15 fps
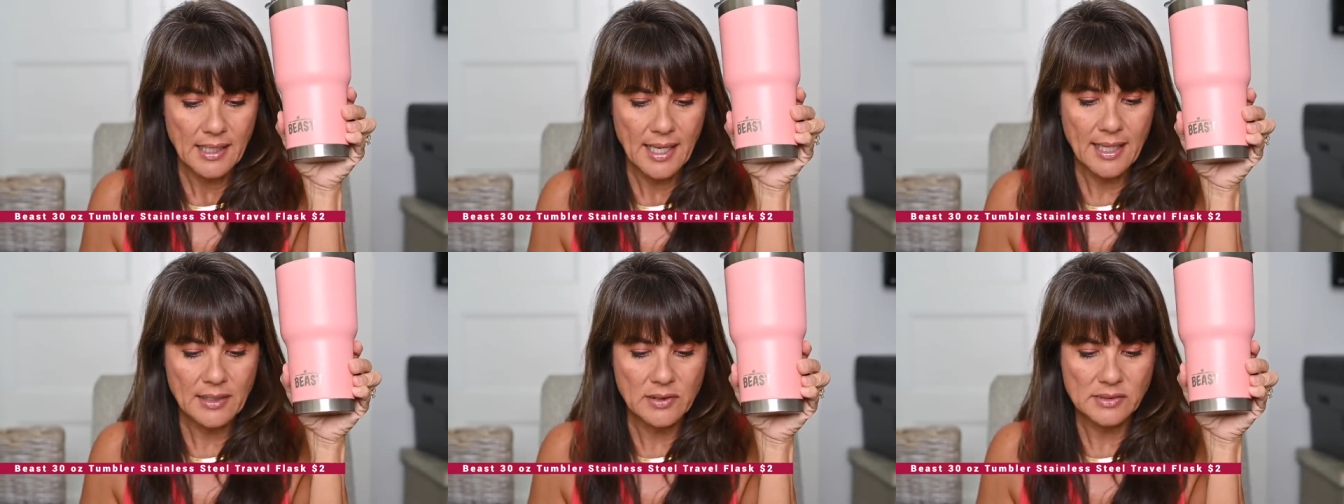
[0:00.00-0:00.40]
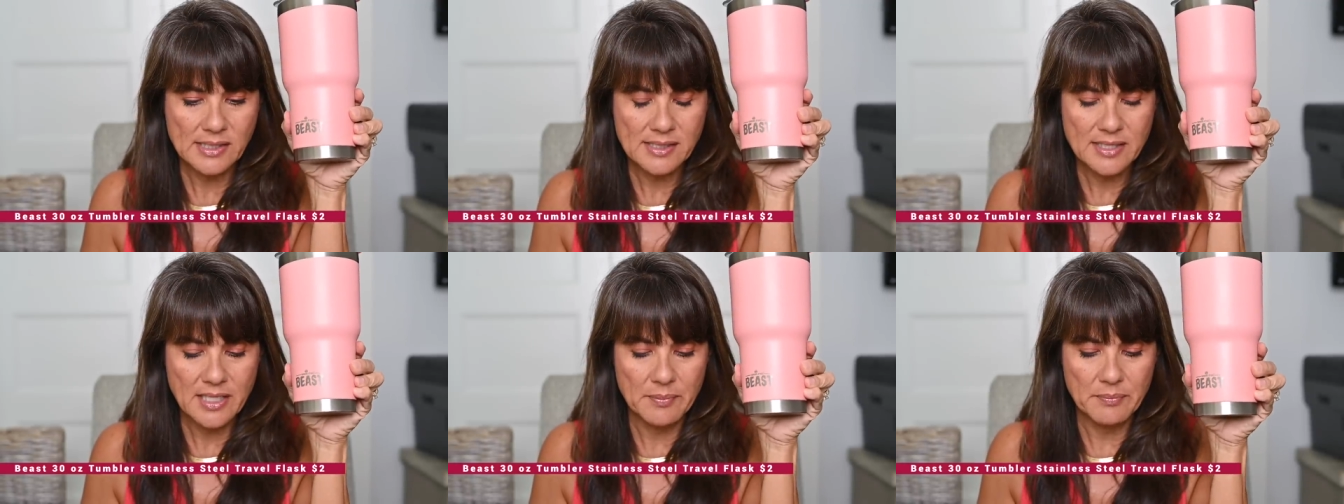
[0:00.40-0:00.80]
ounce
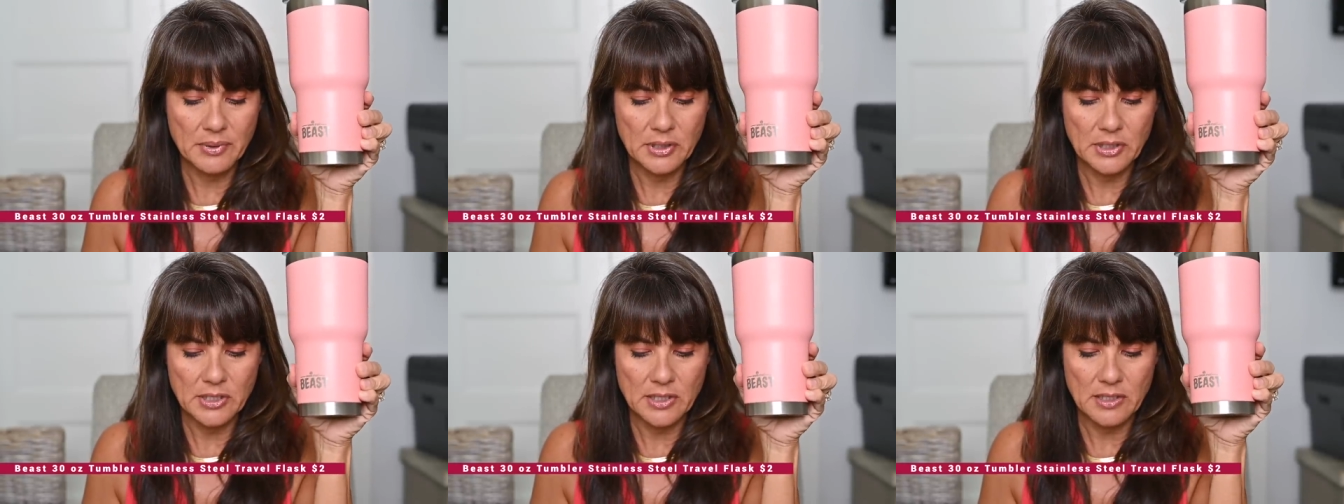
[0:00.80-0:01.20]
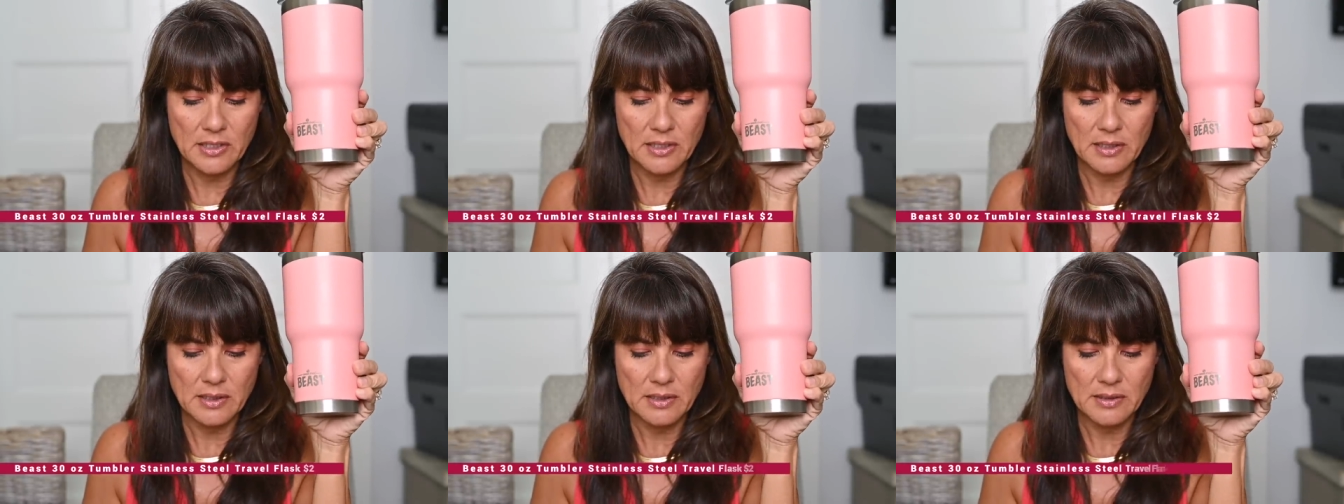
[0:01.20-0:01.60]

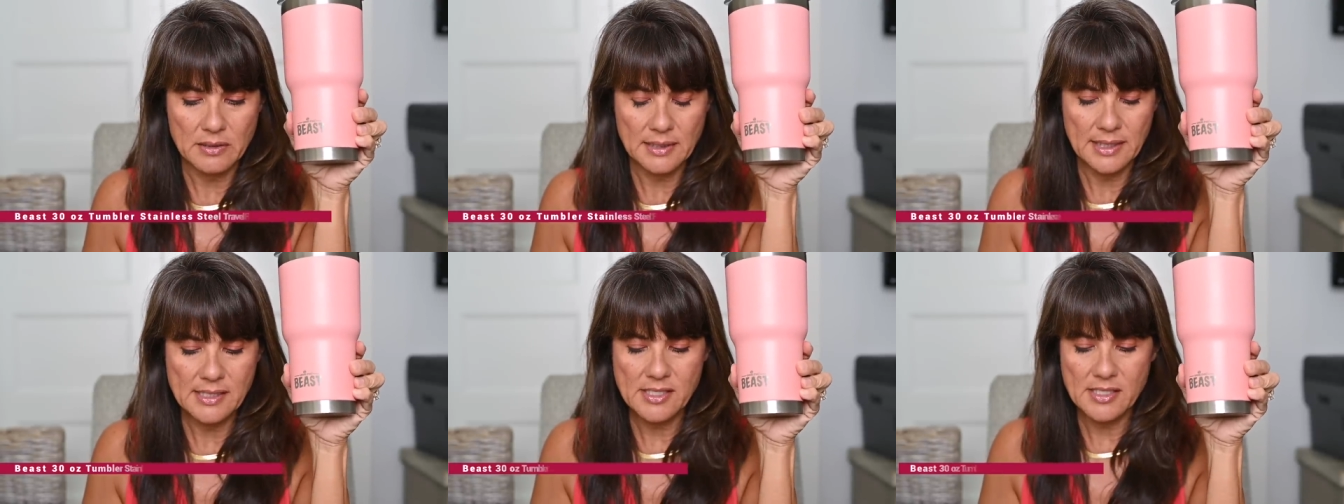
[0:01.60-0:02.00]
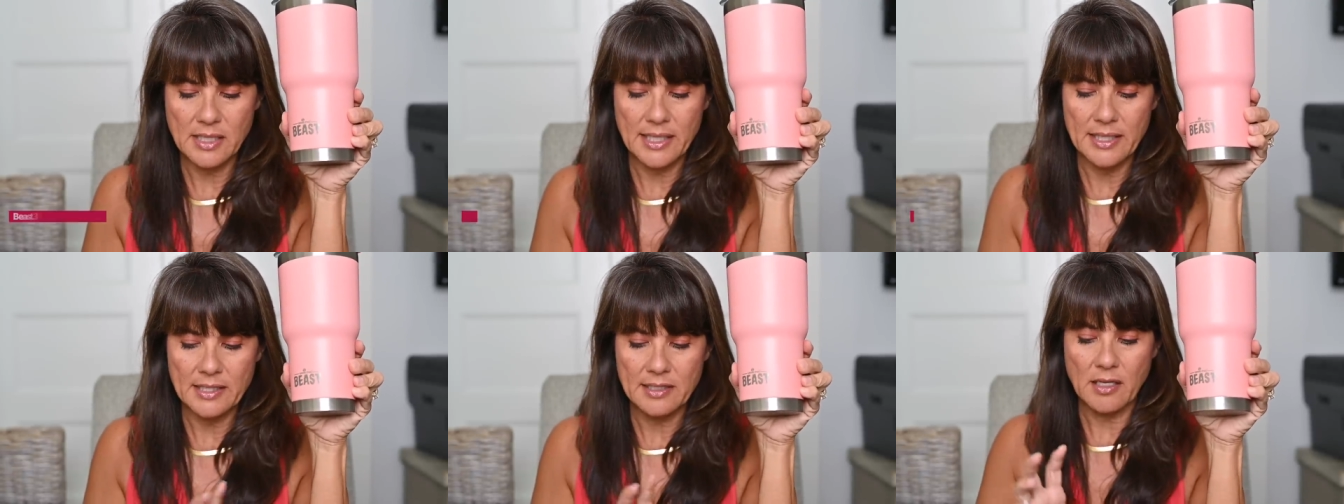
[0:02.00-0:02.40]
tumbler
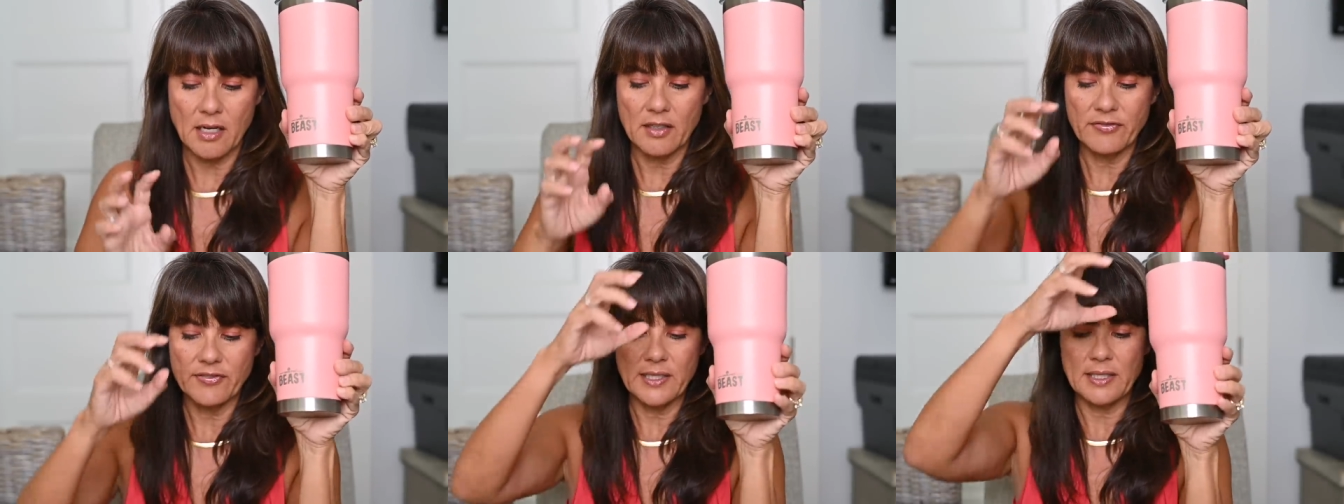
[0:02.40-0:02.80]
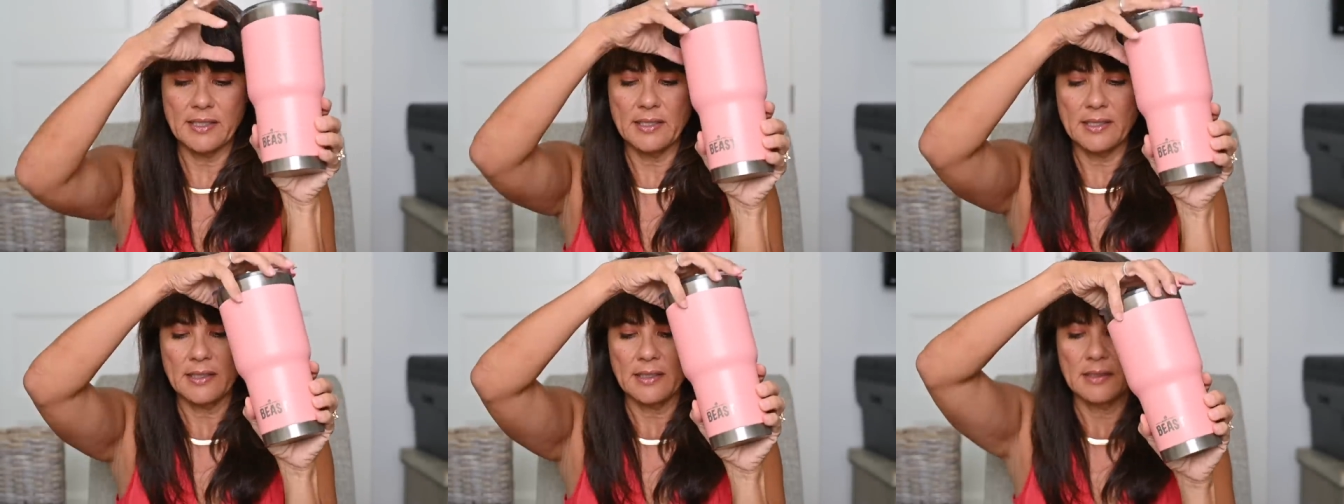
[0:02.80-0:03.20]
insulated
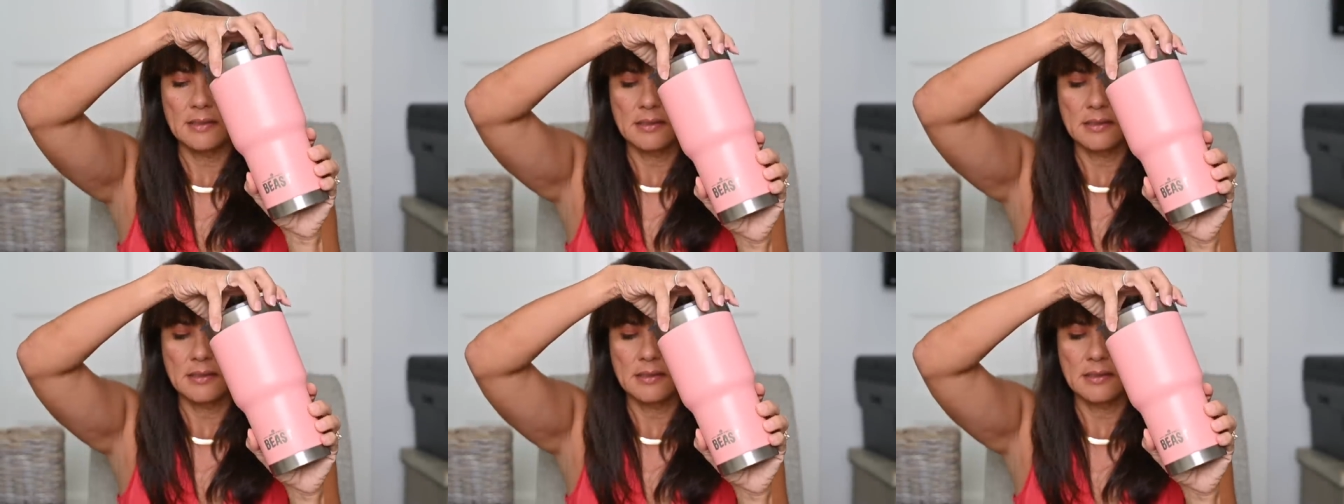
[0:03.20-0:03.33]
coffee